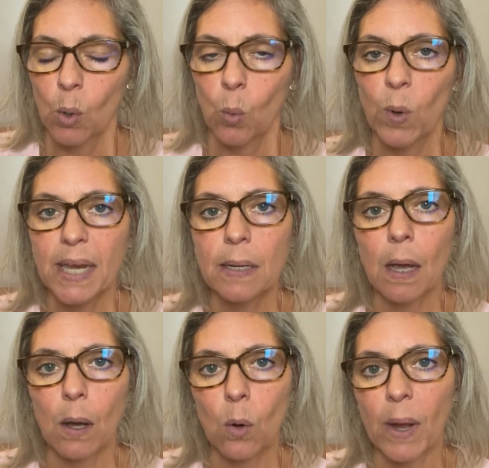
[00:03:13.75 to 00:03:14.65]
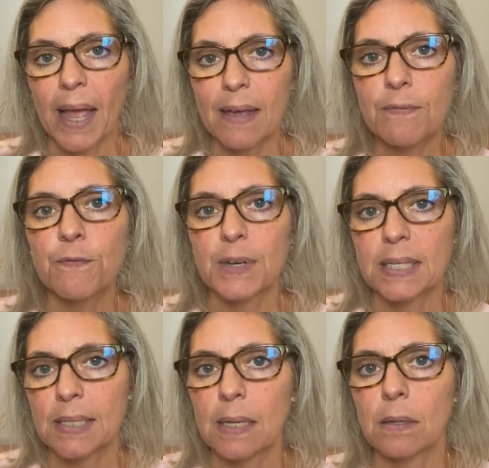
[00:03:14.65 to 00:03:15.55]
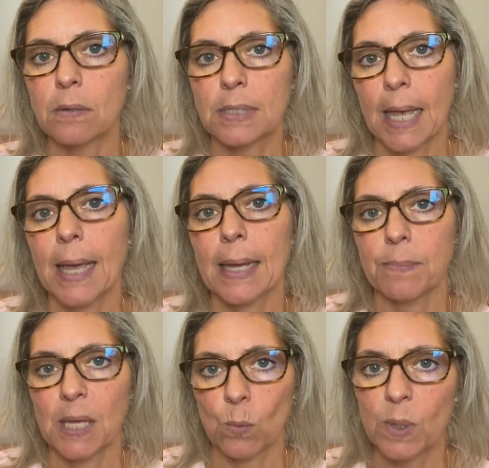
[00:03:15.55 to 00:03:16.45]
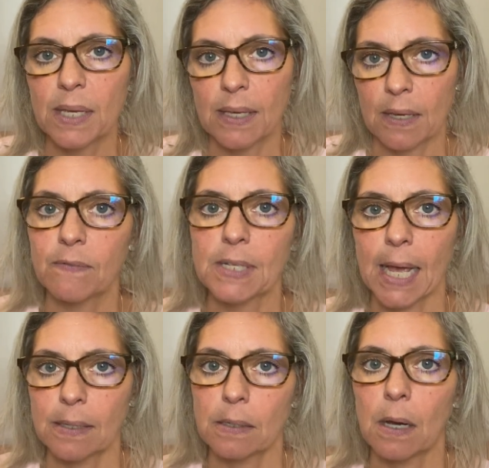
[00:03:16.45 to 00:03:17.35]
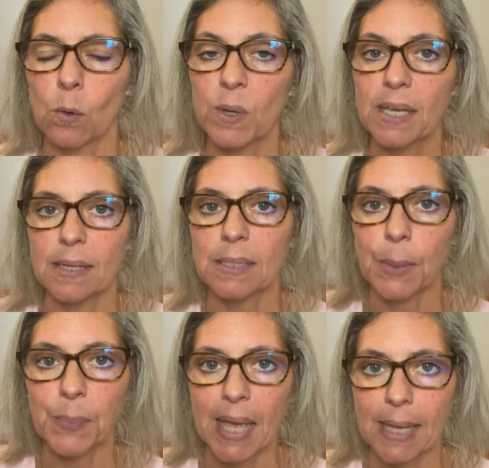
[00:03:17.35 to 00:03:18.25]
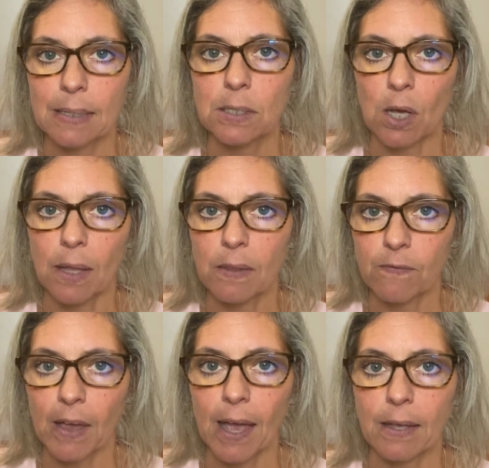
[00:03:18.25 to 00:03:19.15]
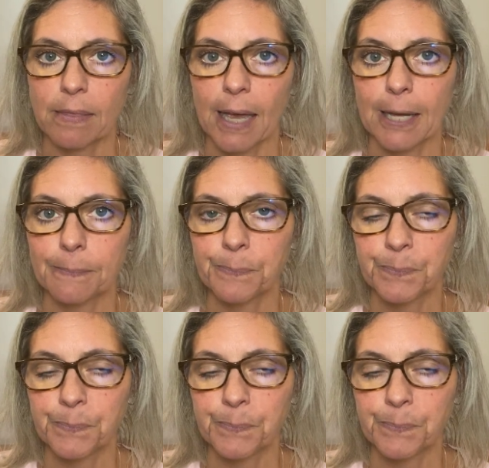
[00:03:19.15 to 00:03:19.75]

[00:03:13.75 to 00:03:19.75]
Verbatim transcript: we know every single time that we give Tylenol, we can depend on the fact that